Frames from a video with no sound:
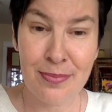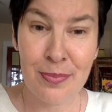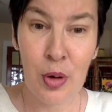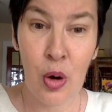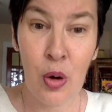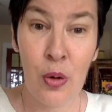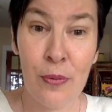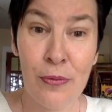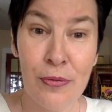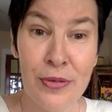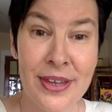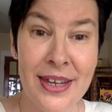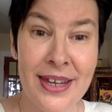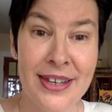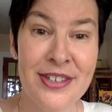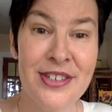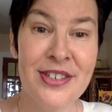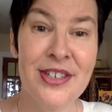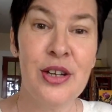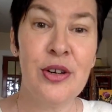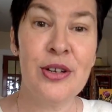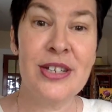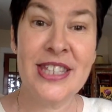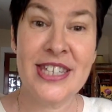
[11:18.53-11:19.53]
Hopefully, I'll
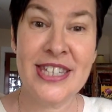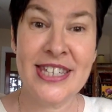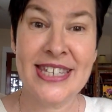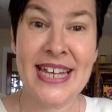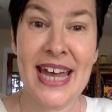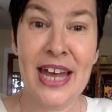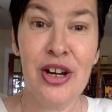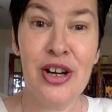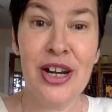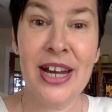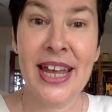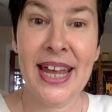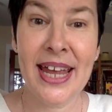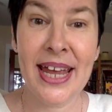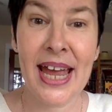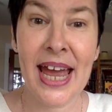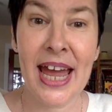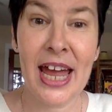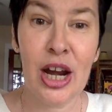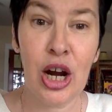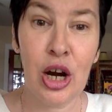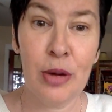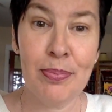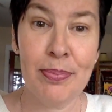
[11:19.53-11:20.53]
see you on Saturday
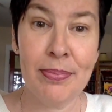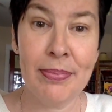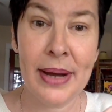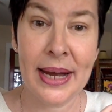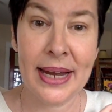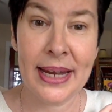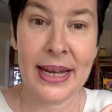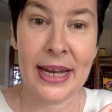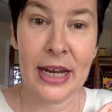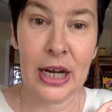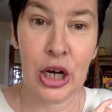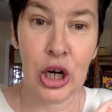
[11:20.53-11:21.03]
at my